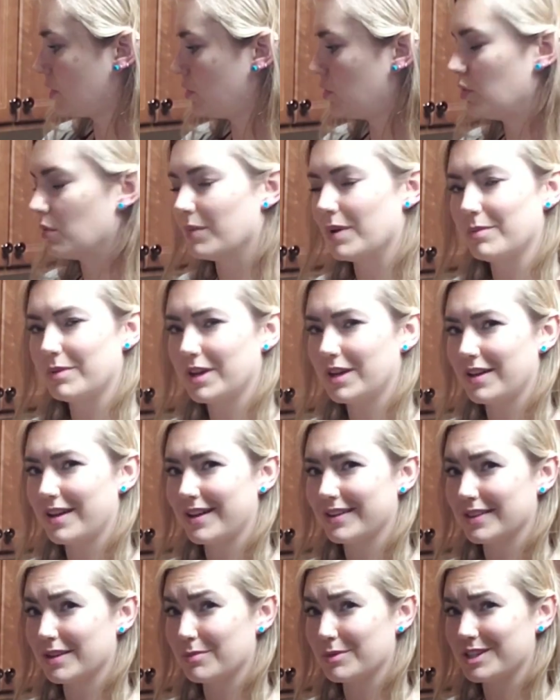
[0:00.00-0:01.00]
Ooh, maybe I'll
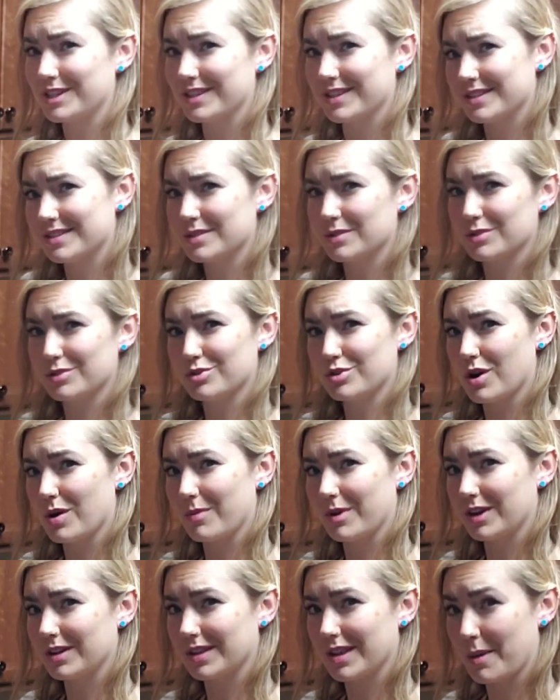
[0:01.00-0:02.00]
add lemon to this, so
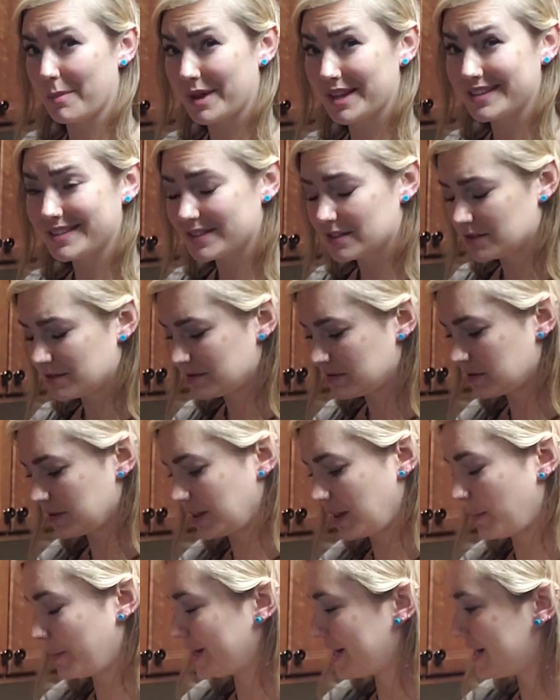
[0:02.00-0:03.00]
strawberry lemon
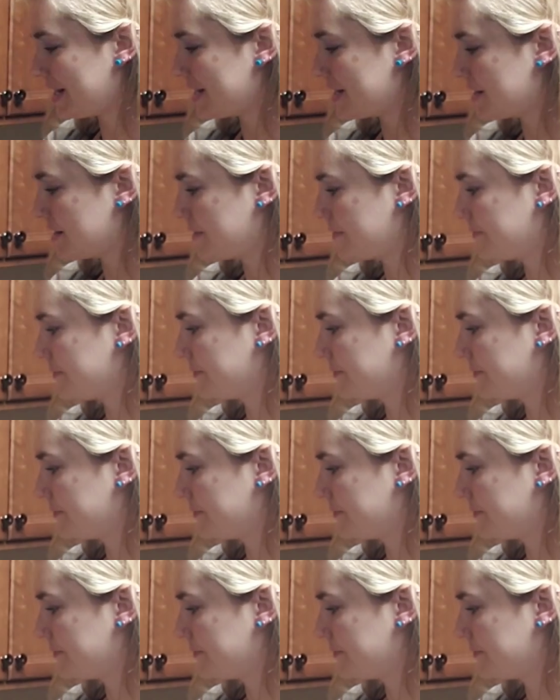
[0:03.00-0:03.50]
lemonade.